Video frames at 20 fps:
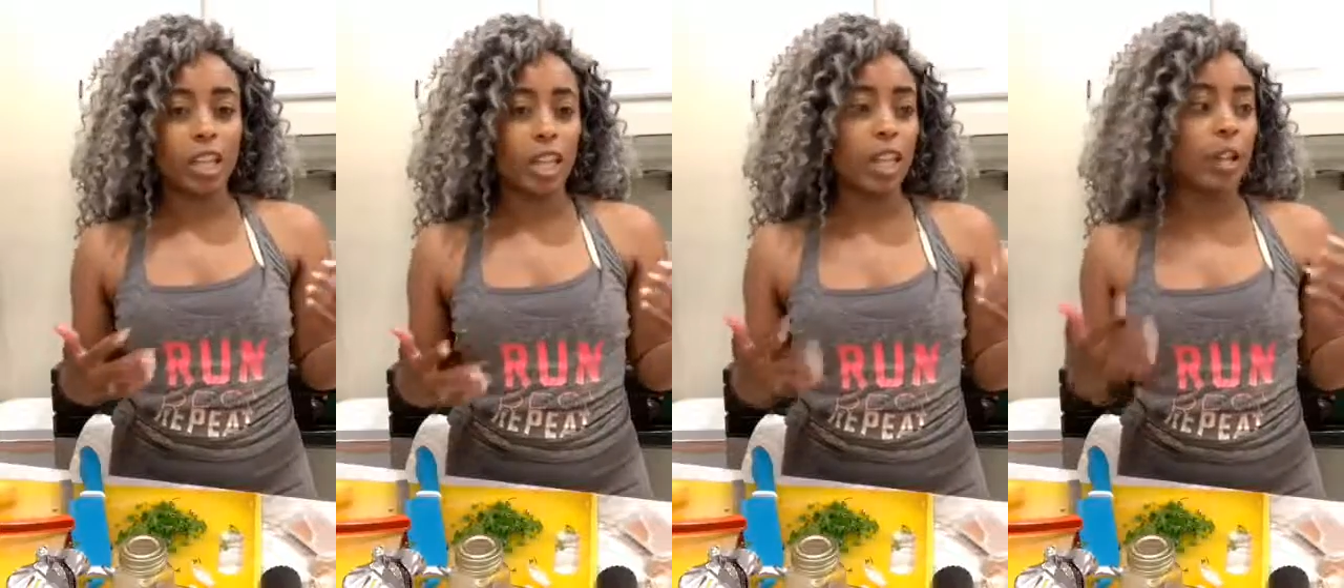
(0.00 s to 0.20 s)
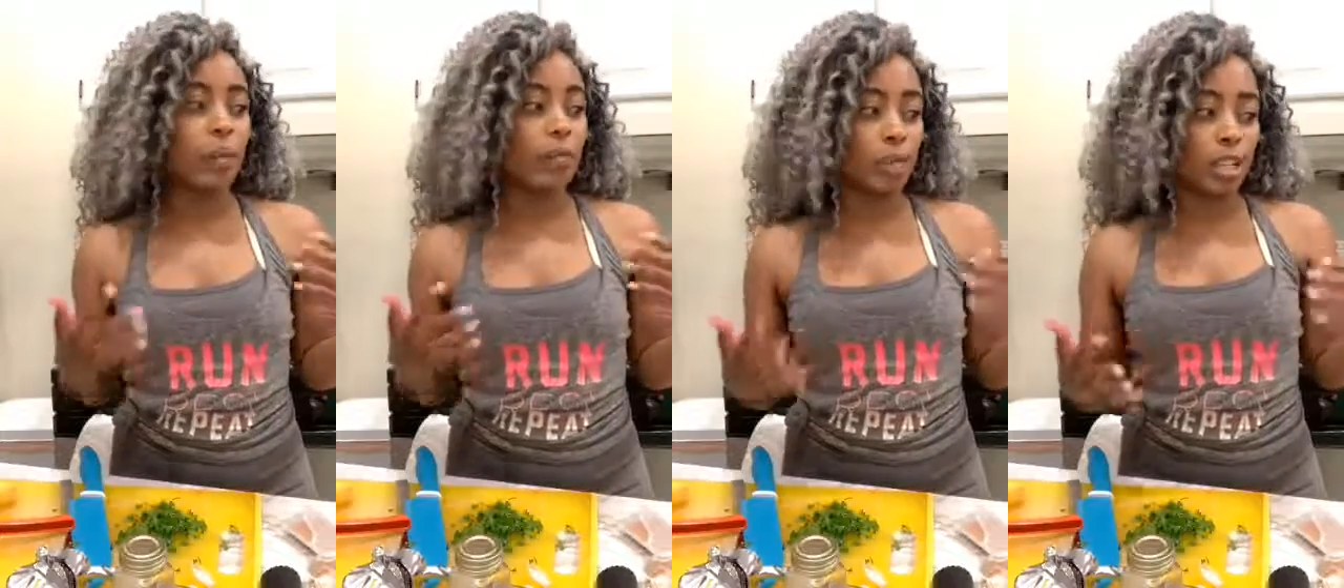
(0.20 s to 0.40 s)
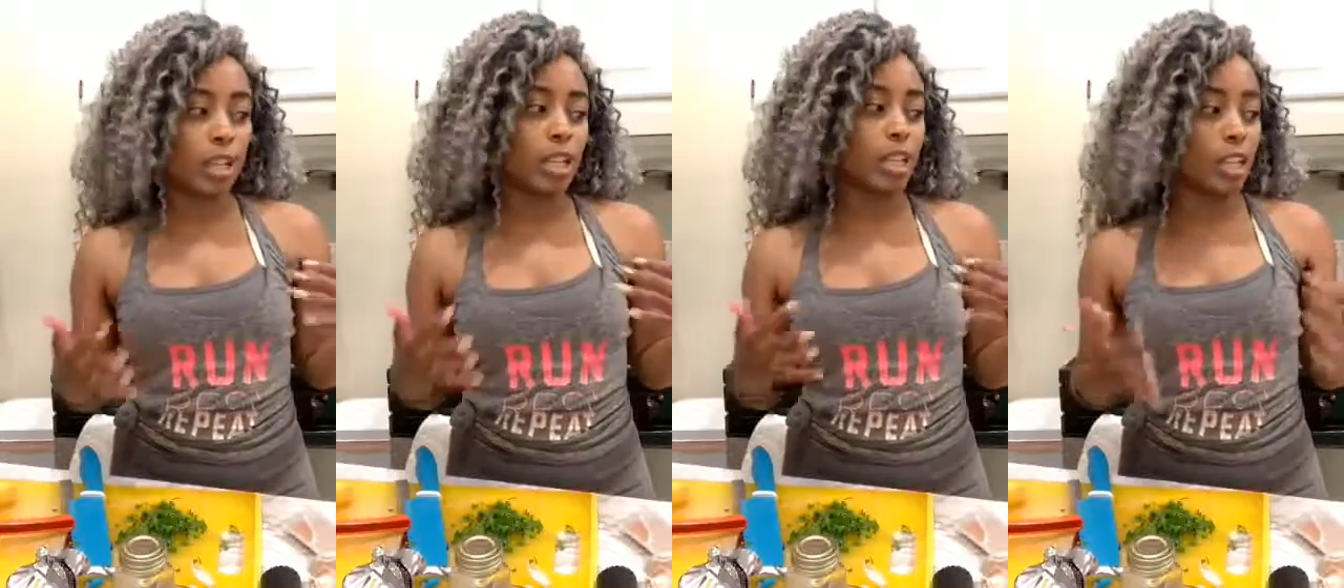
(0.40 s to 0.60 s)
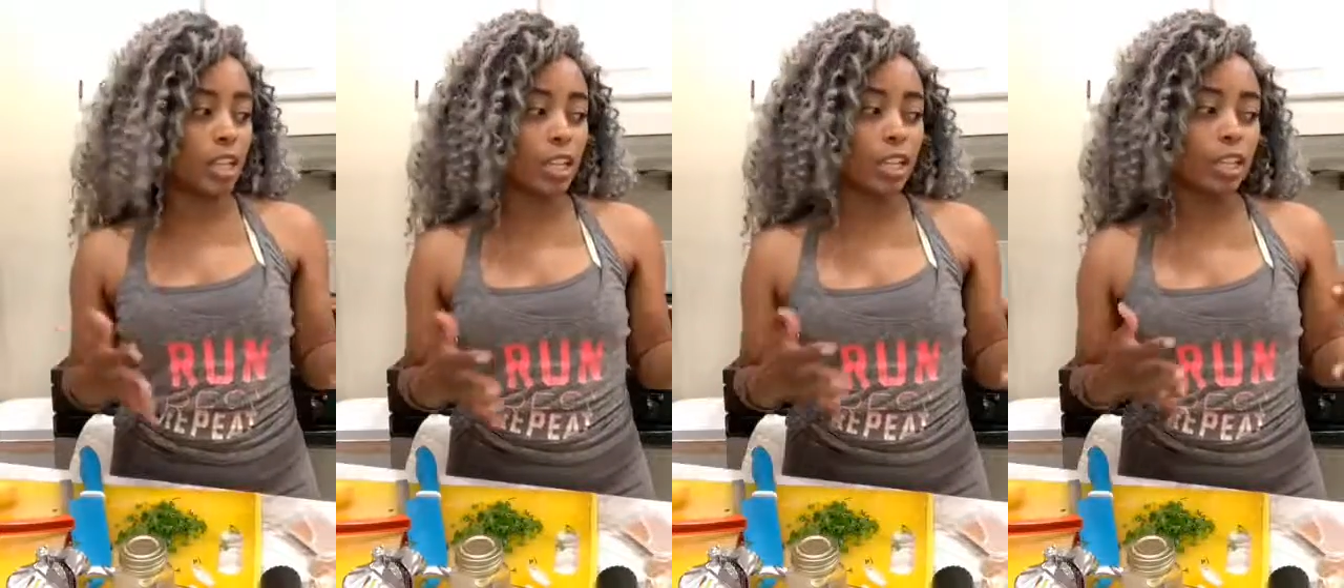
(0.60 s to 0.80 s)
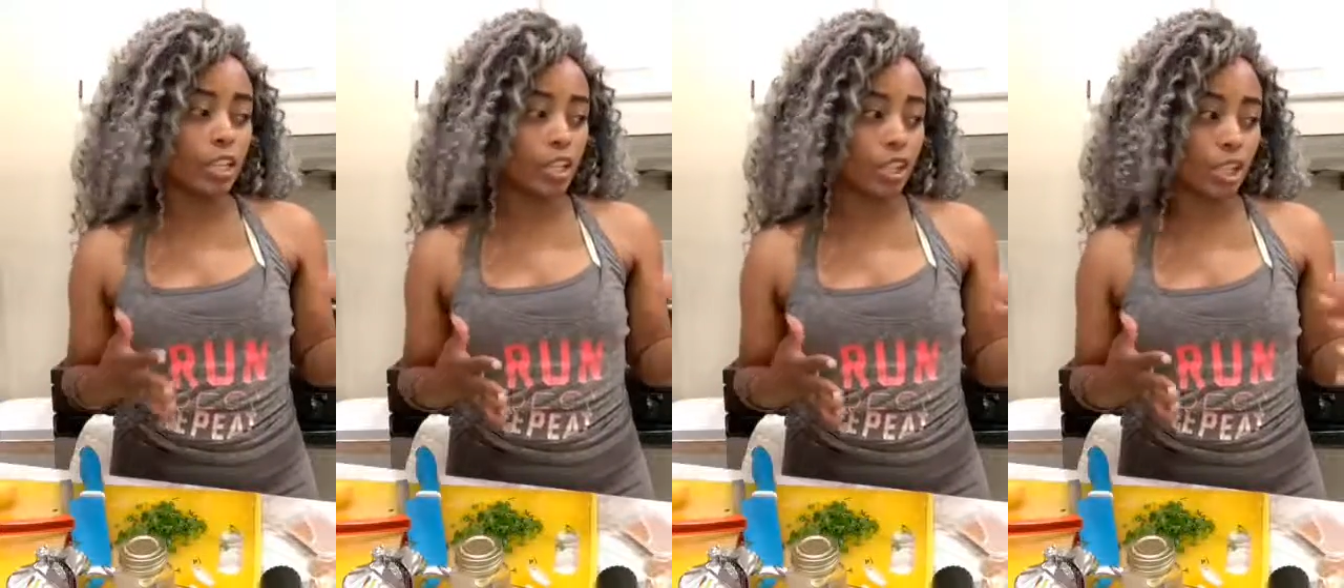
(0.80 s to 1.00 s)
Like me
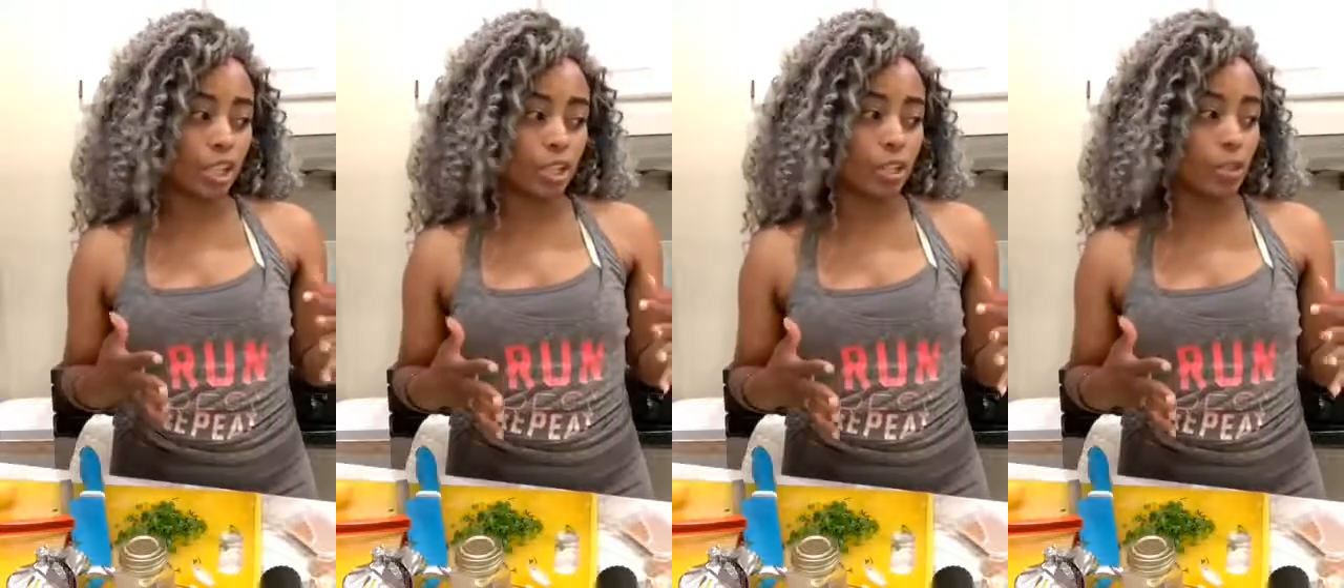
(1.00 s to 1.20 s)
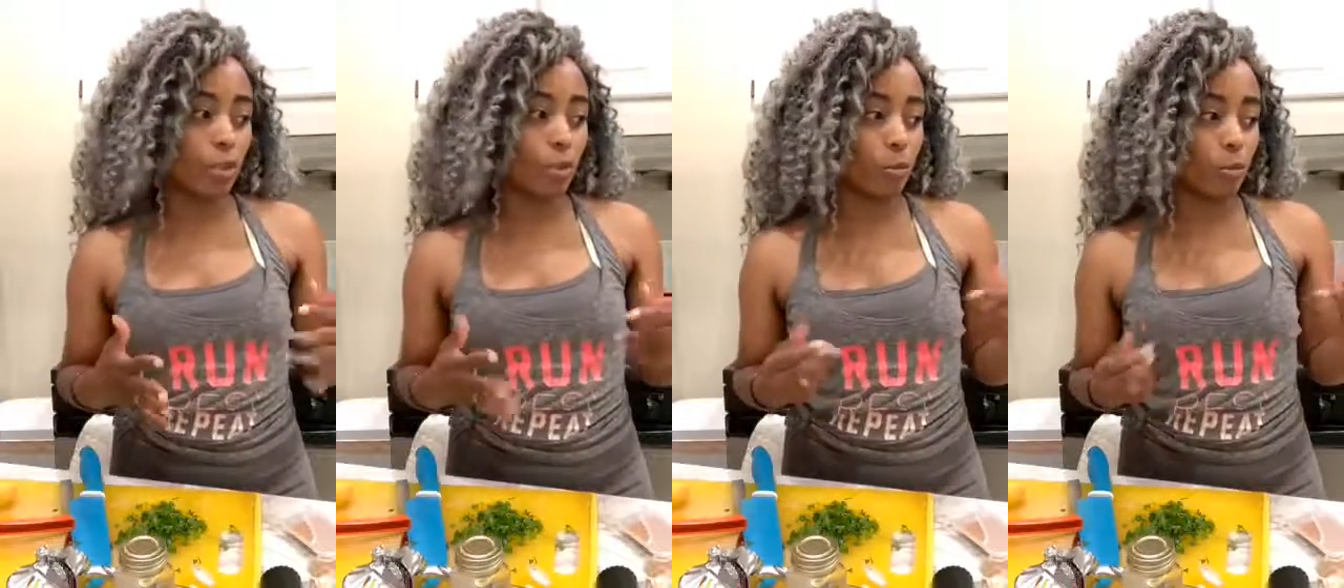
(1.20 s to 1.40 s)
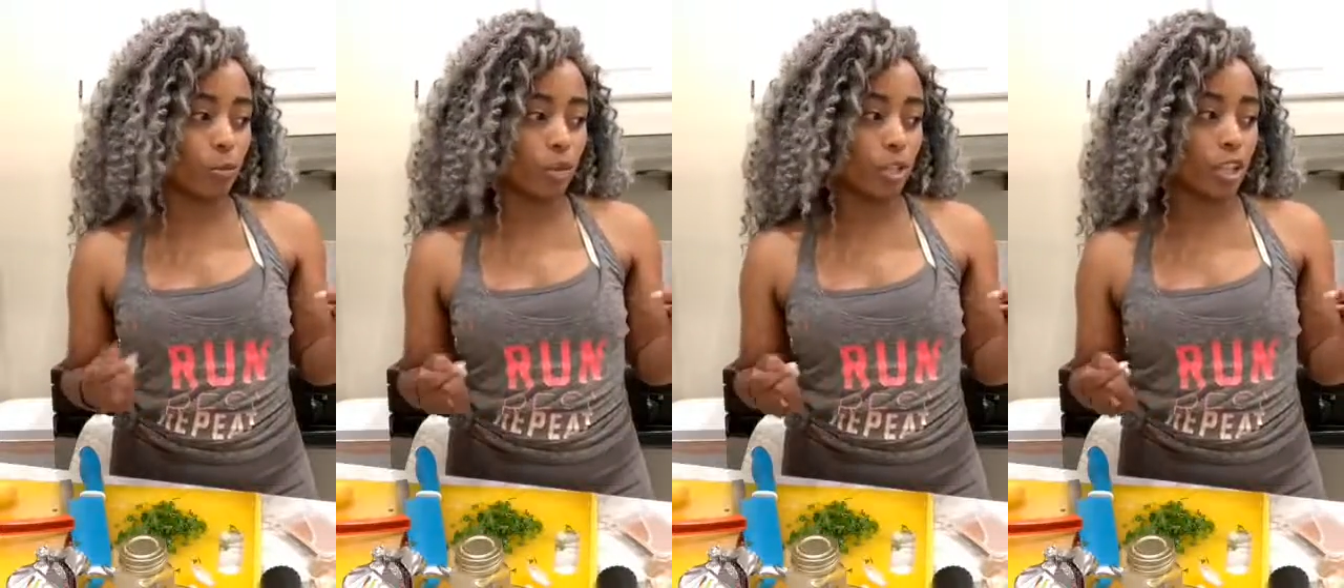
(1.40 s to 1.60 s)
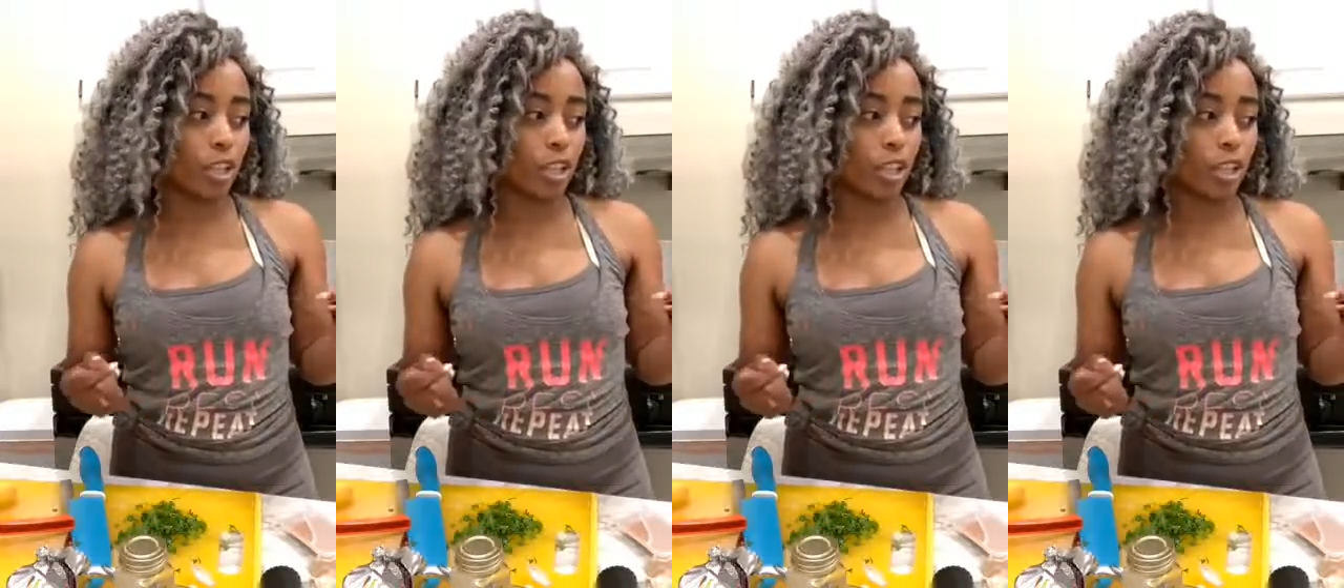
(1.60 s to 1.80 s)
getting in the gym